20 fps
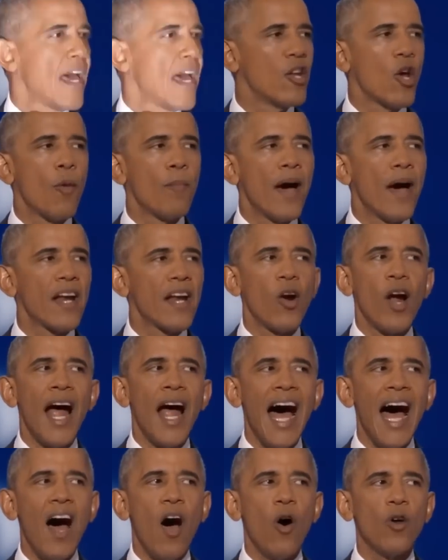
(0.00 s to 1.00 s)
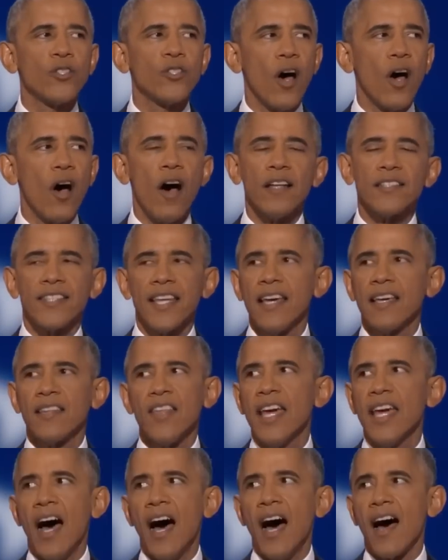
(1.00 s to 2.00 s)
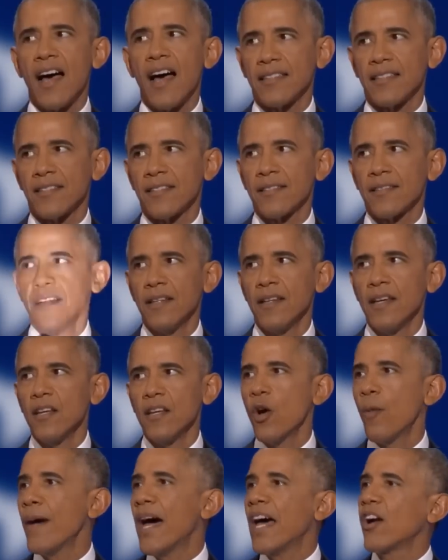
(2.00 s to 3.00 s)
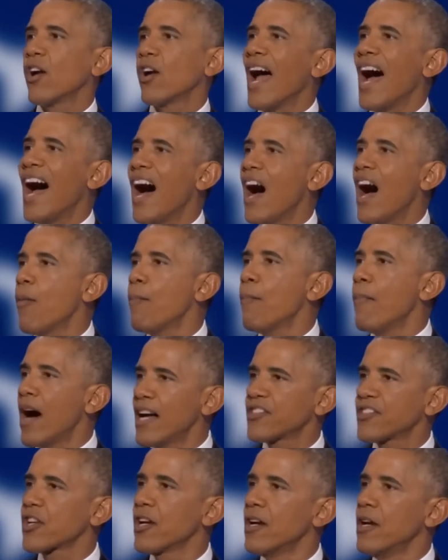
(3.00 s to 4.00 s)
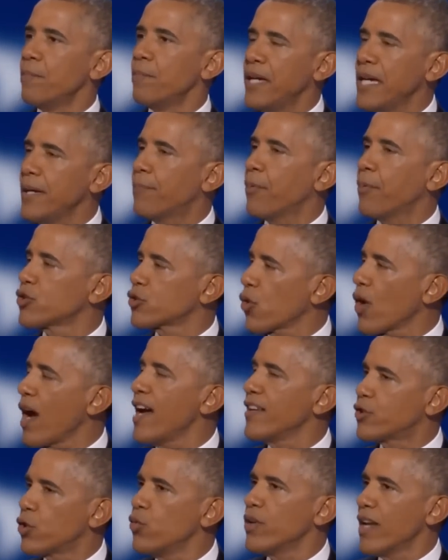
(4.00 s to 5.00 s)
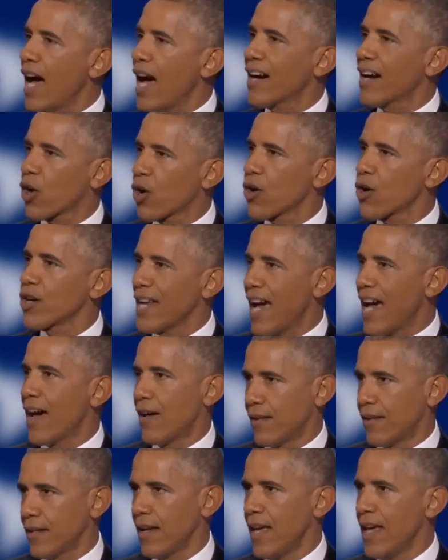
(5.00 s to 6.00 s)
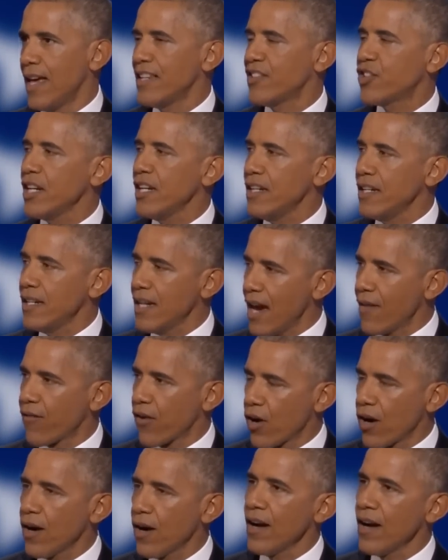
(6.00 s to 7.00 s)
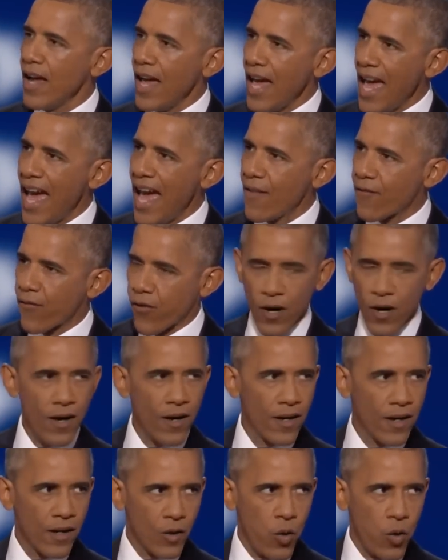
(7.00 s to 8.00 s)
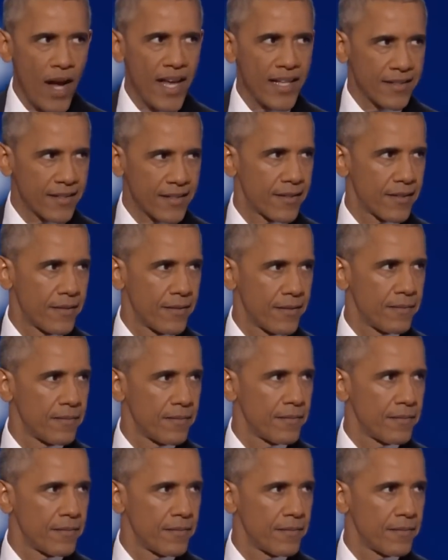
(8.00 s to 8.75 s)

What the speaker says: And no matter how daunting the odds, no matter how much people try to knock her down, she never, ever quits.